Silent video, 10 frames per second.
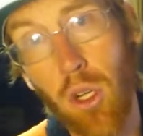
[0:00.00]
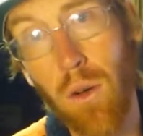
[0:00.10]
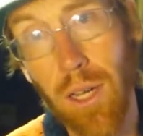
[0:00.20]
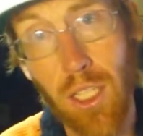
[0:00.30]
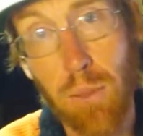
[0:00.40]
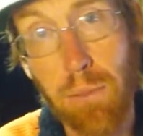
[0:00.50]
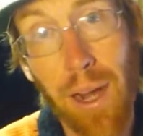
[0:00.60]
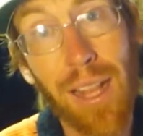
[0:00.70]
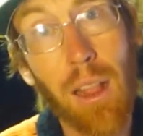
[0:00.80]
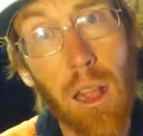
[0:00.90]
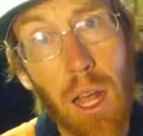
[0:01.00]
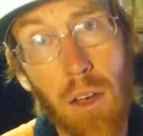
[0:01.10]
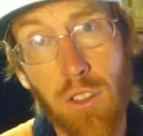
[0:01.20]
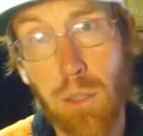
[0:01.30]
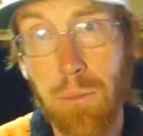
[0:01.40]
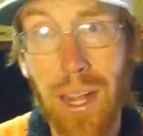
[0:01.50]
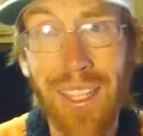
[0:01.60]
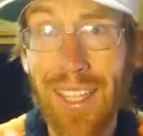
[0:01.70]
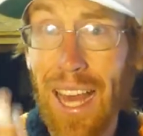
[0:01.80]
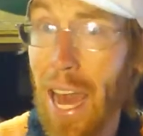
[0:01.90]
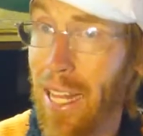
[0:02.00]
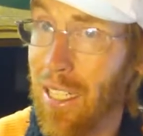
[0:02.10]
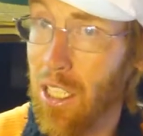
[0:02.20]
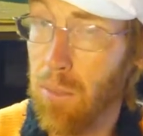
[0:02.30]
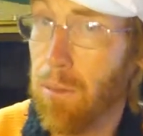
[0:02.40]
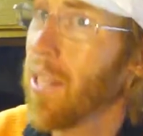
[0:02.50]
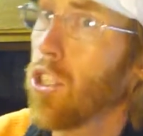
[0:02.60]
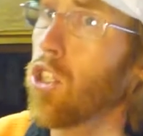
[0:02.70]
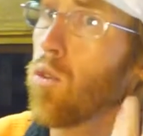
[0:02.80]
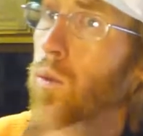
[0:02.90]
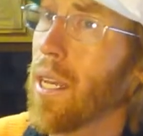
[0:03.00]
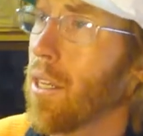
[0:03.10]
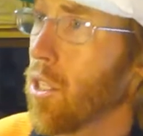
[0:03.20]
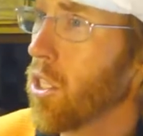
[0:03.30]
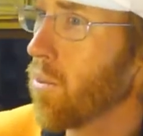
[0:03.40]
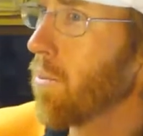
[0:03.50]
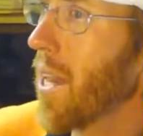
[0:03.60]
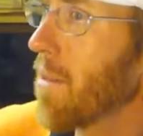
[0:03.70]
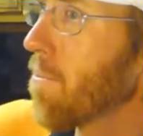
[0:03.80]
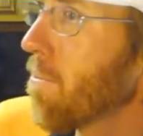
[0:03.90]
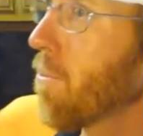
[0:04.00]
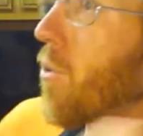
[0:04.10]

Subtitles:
joy, spread love, spread kindness, spread goodwill, spread